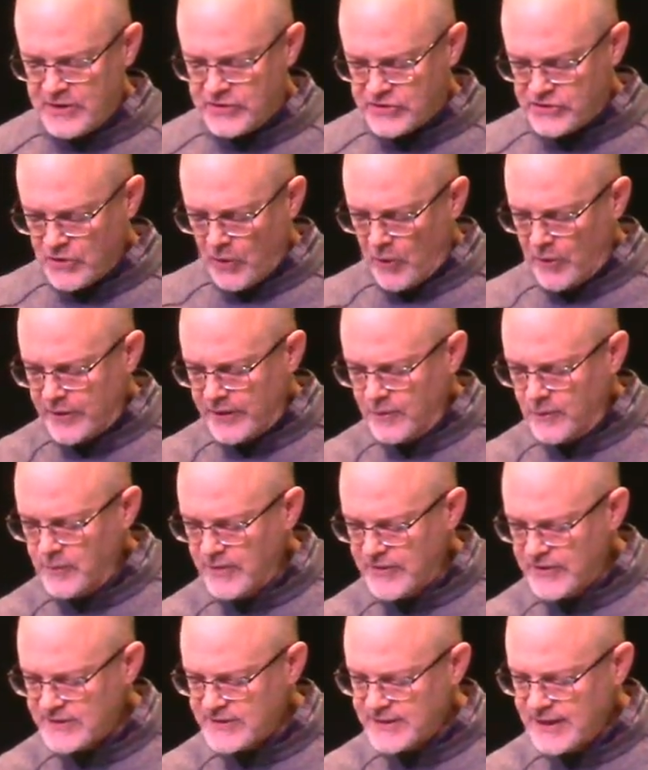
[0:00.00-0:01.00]
starting
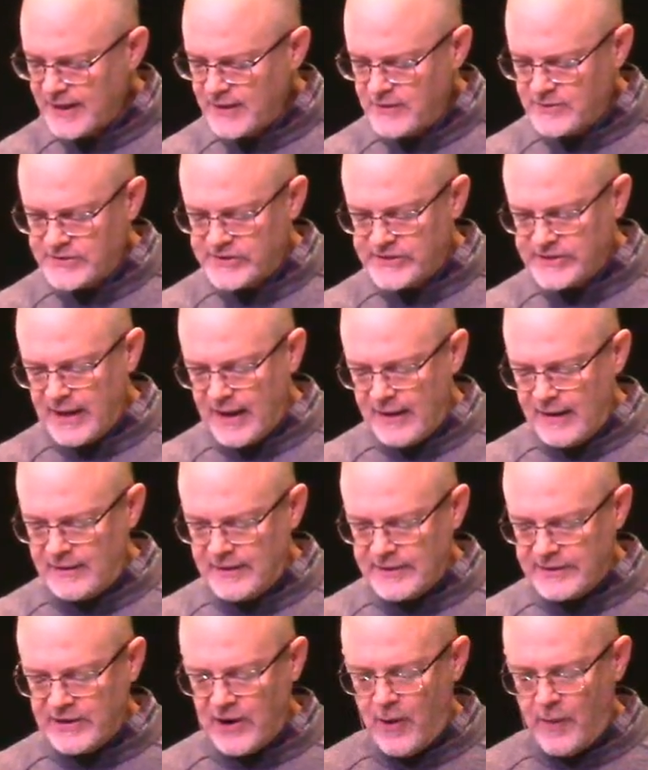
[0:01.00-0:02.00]
with a single
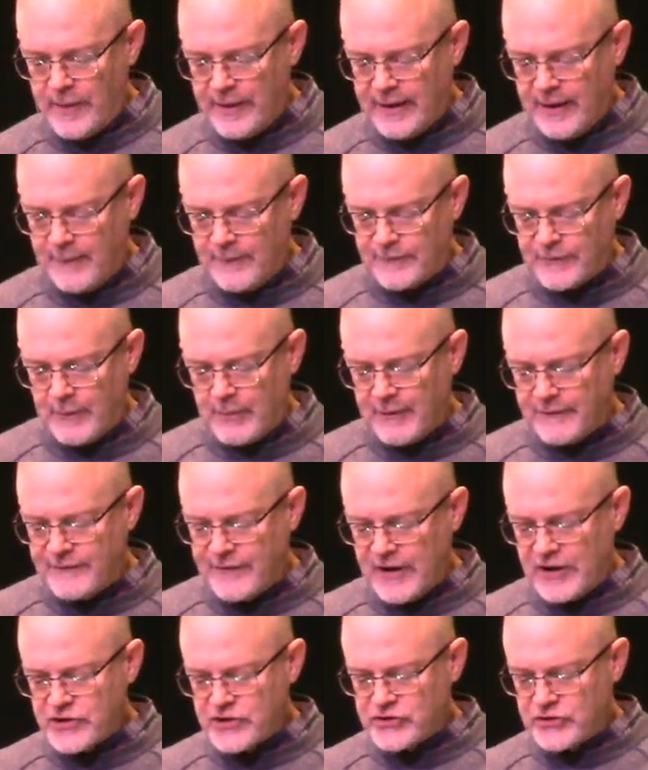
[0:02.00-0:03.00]
cell and going up from the
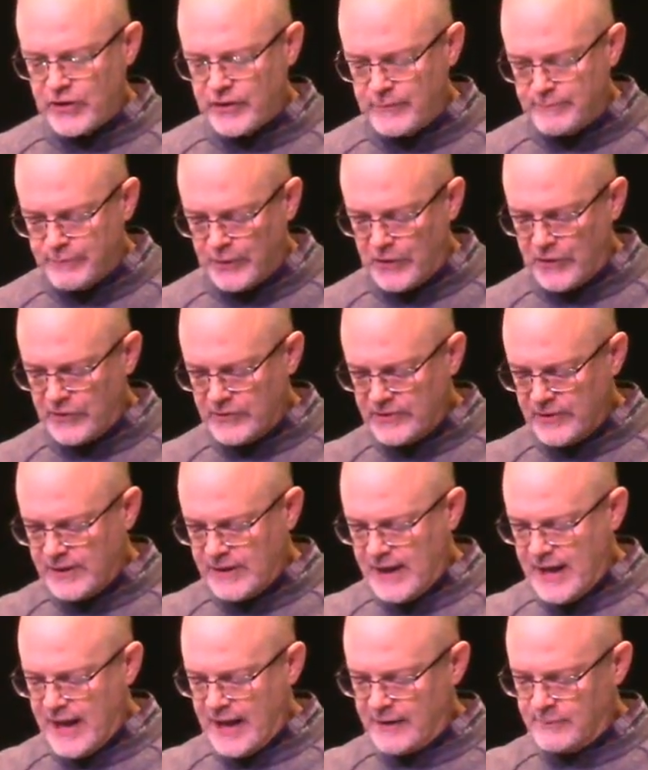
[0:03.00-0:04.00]
fish to the bird to
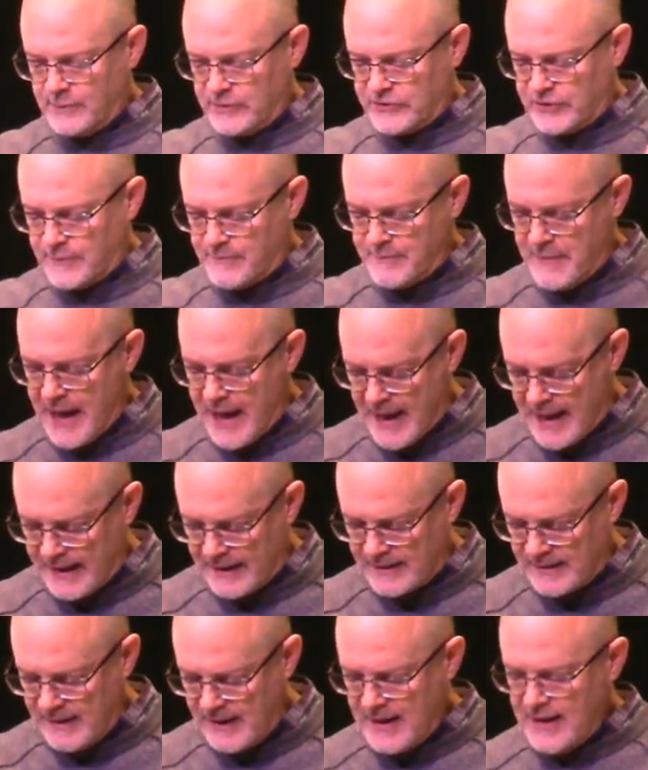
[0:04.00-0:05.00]
the animal to
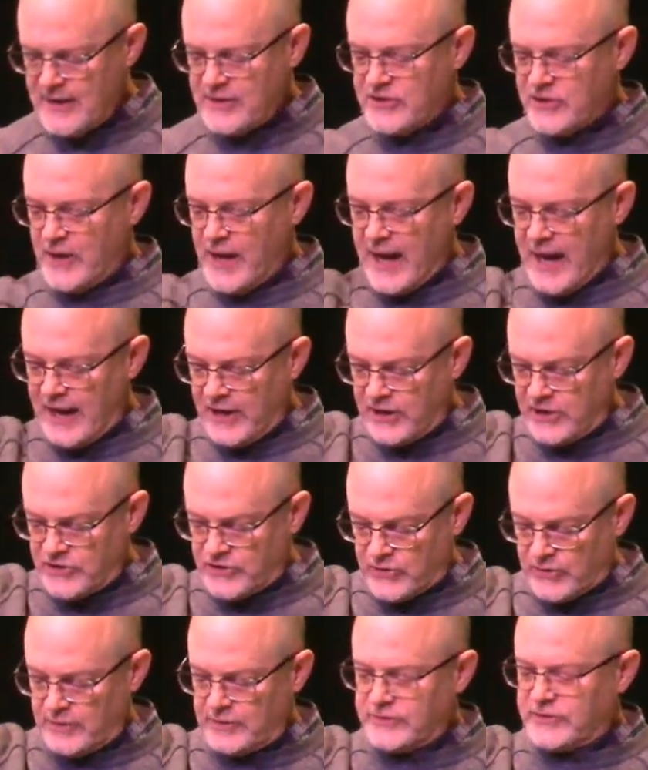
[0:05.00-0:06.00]
man to
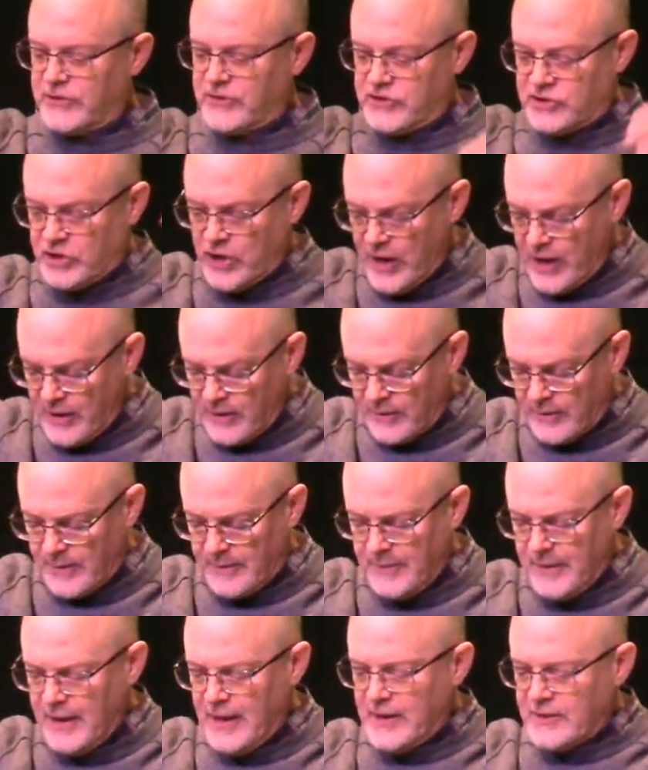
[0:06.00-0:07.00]
angel to
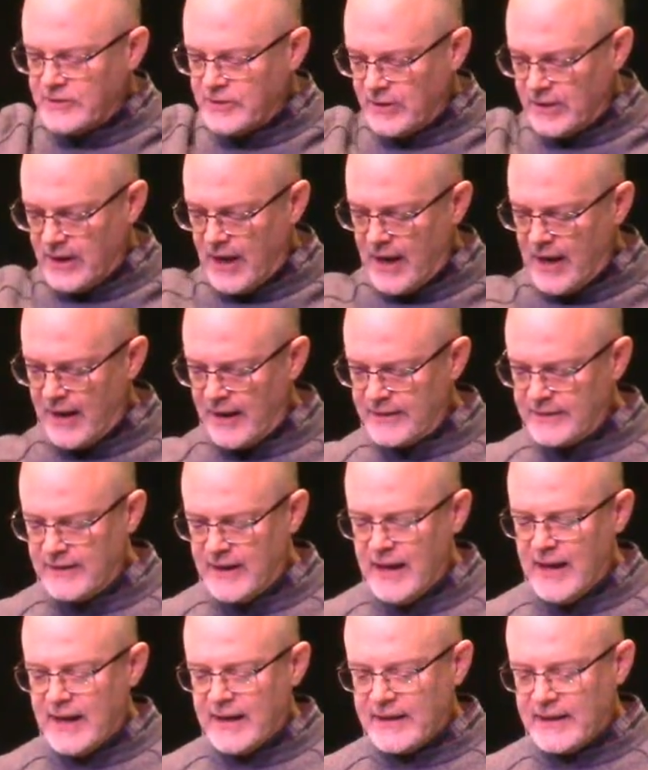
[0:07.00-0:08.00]
cherub to
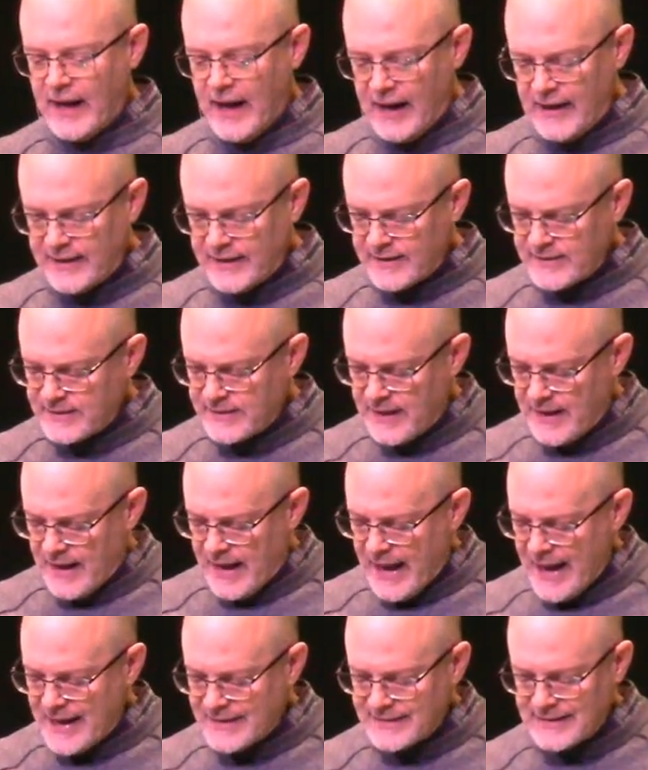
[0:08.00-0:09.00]
God. God is
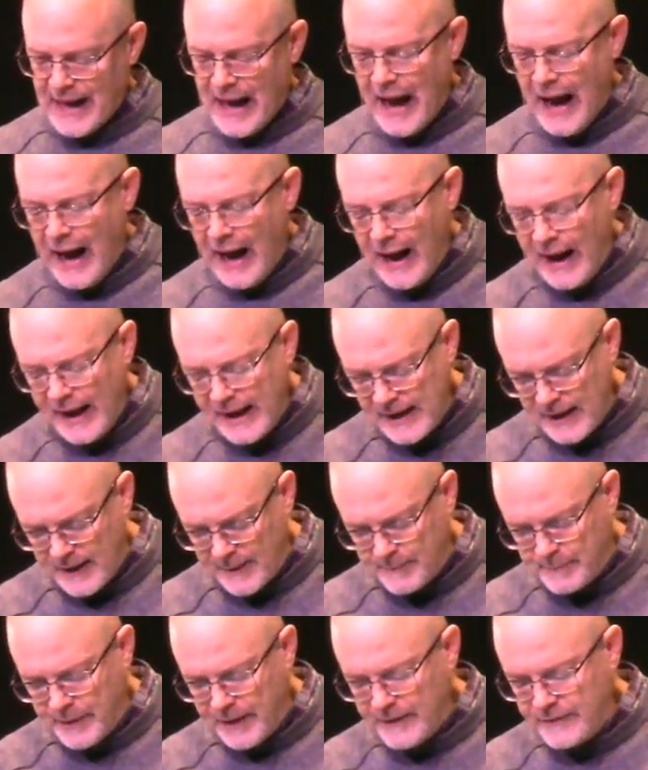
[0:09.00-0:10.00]
as high
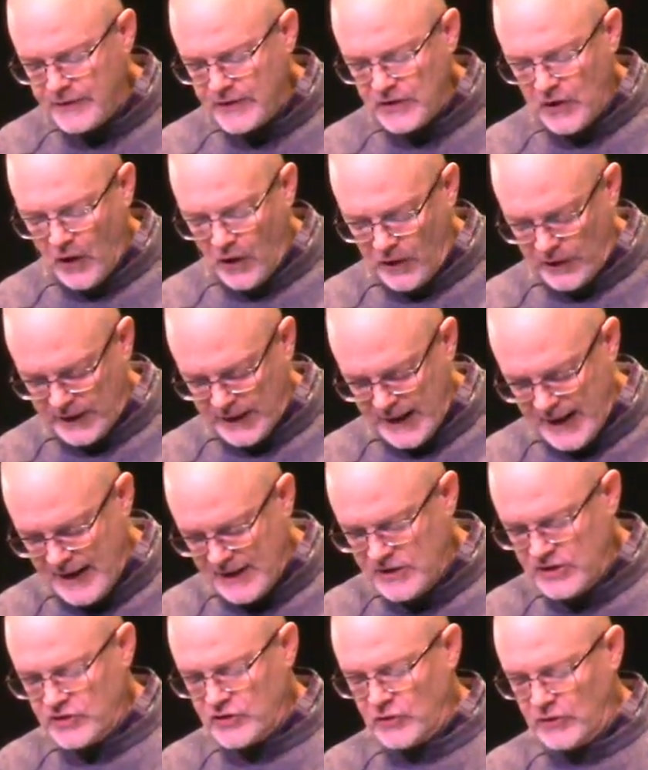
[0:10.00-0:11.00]
above an
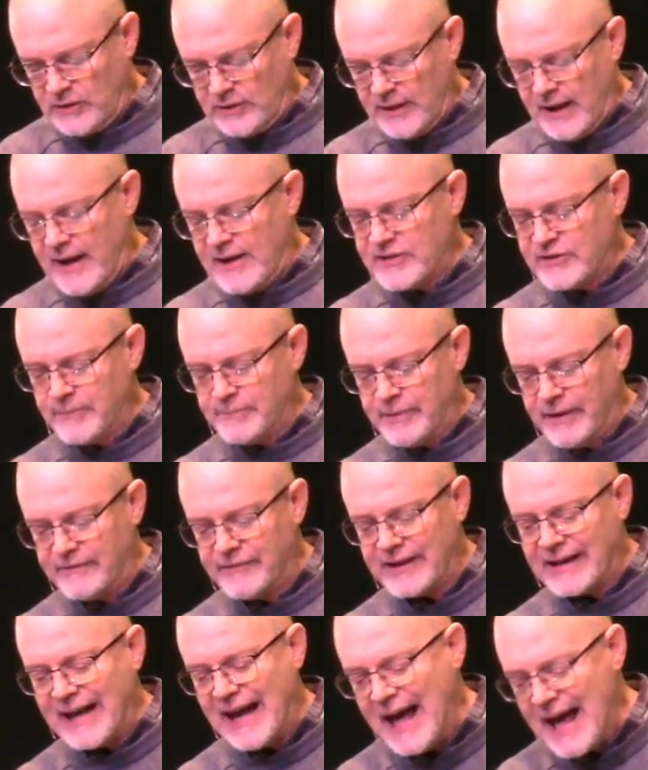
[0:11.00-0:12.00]
archangel as
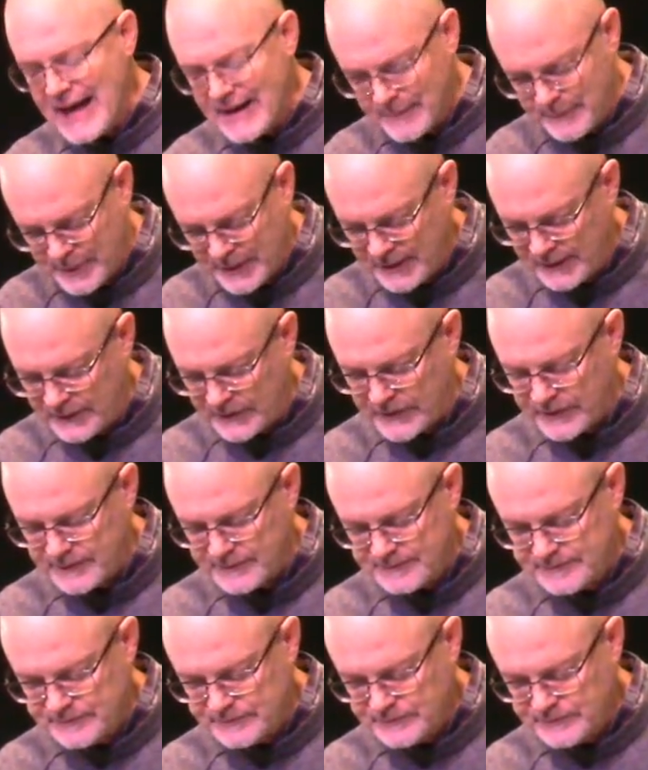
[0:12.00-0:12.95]
above a caterpillar.